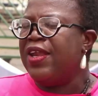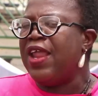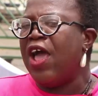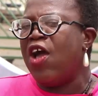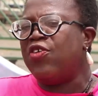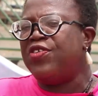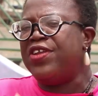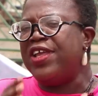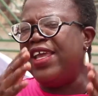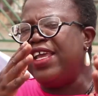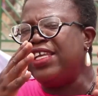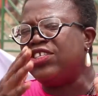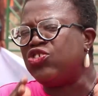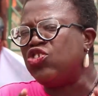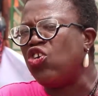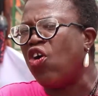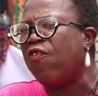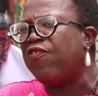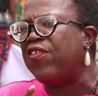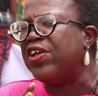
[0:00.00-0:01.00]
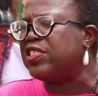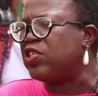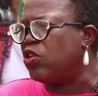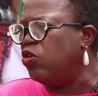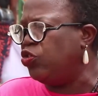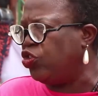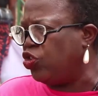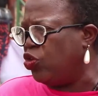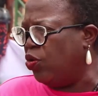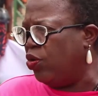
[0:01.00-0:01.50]
Now, the history of
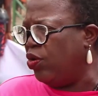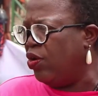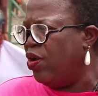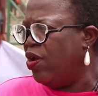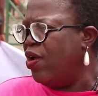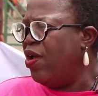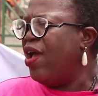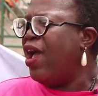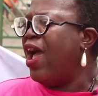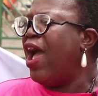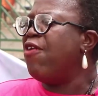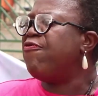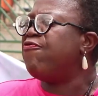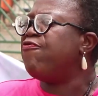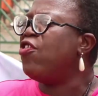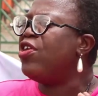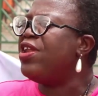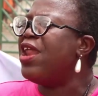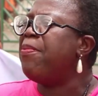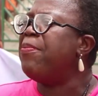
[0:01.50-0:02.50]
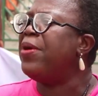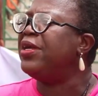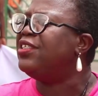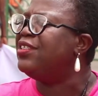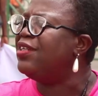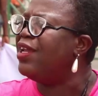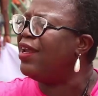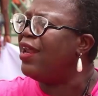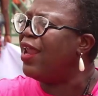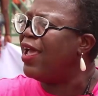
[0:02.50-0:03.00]
exclusion are further
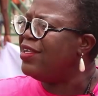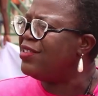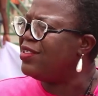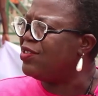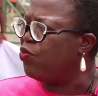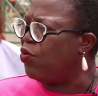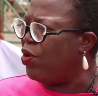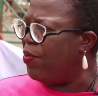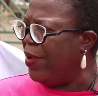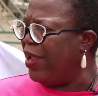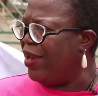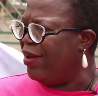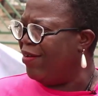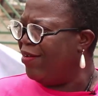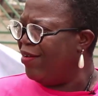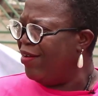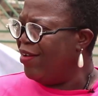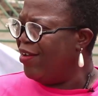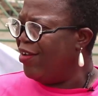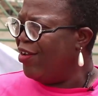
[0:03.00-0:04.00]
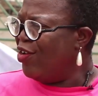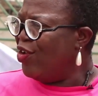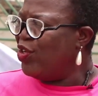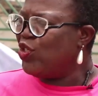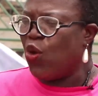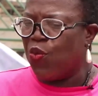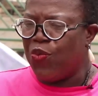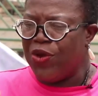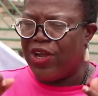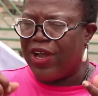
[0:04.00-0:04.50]
marginalized women.
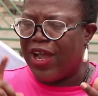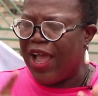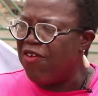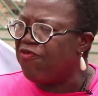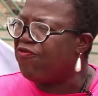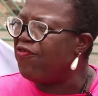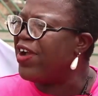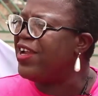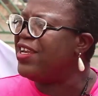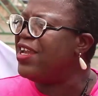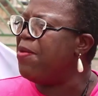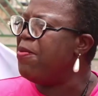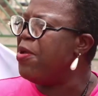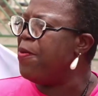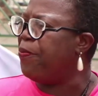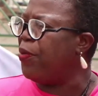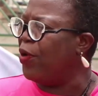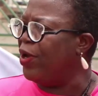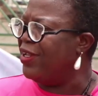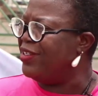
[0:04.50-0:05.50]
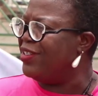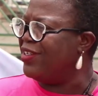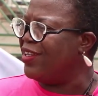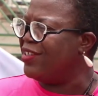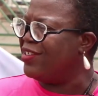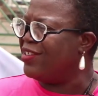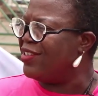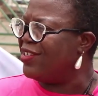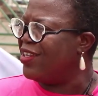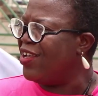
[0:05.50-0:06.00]
So we can't find them in
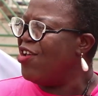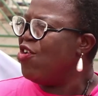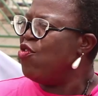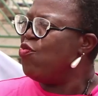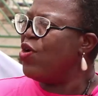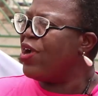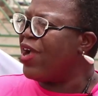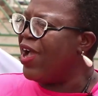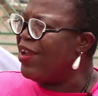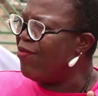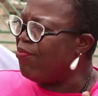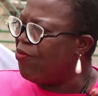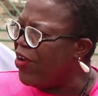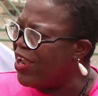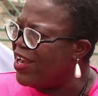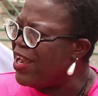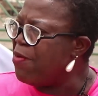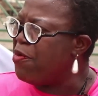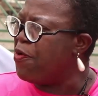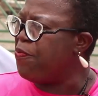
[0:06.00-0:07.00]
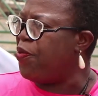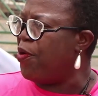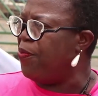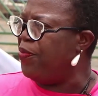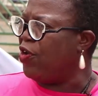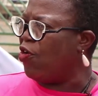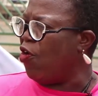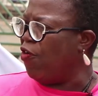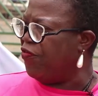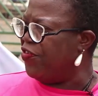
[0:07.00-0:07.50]
politics. We can't find them in
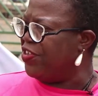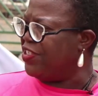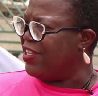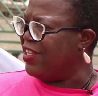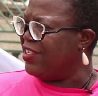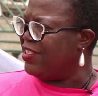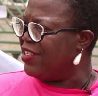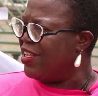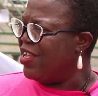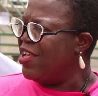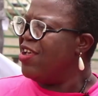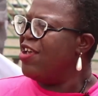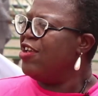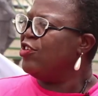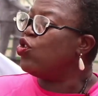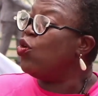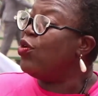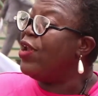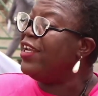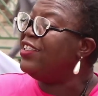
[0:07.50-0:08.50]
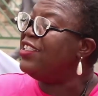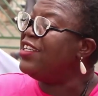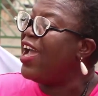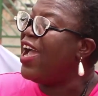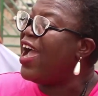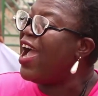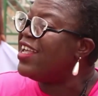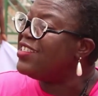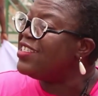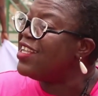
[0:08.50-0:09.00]
public offices. So
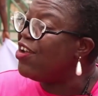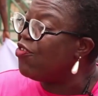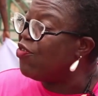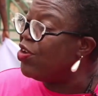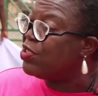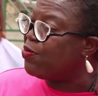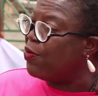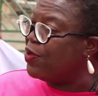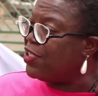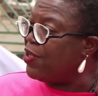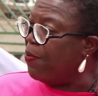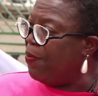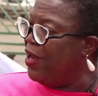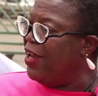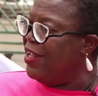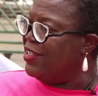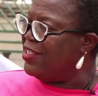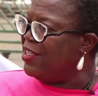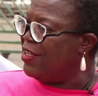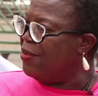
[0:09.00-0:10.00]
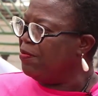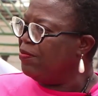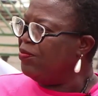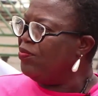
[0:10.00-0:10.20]
Nigeria has a responsibility